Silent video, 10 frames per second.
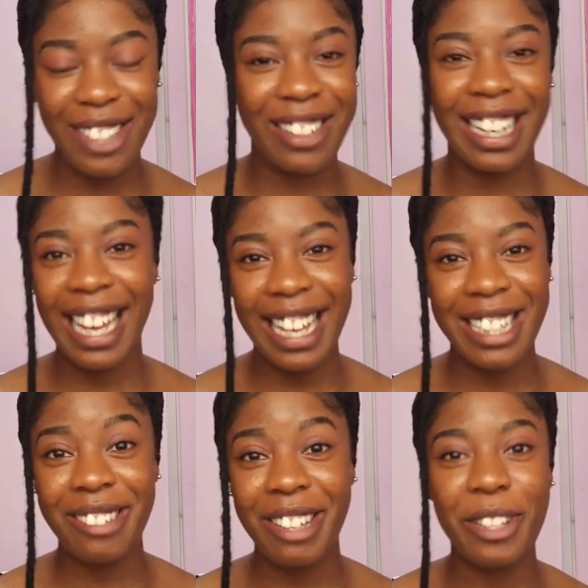You
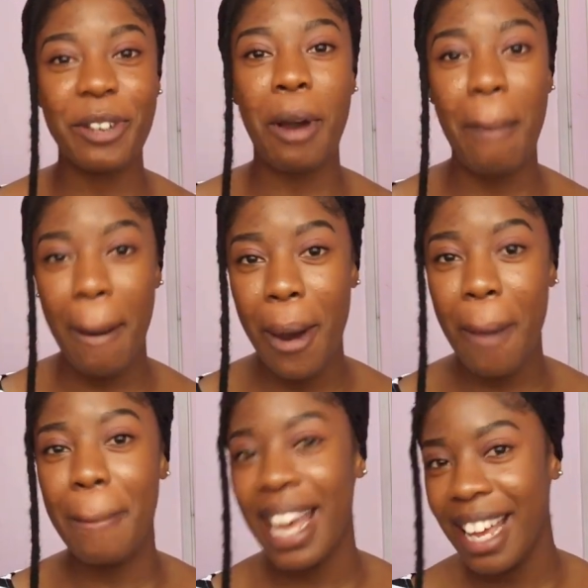guys want to know
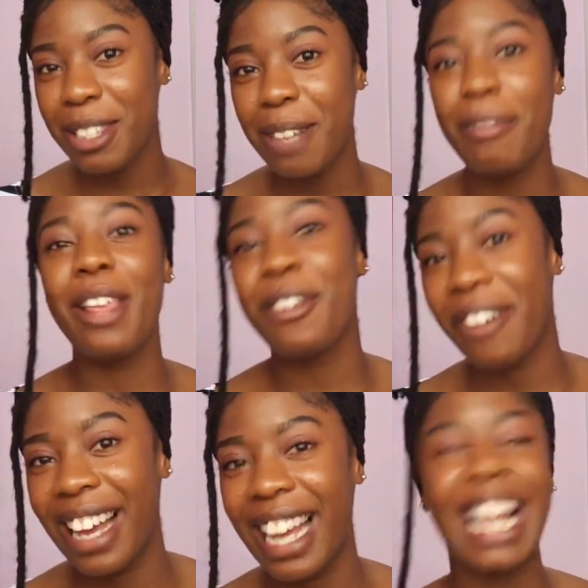about me? You see, mnajua?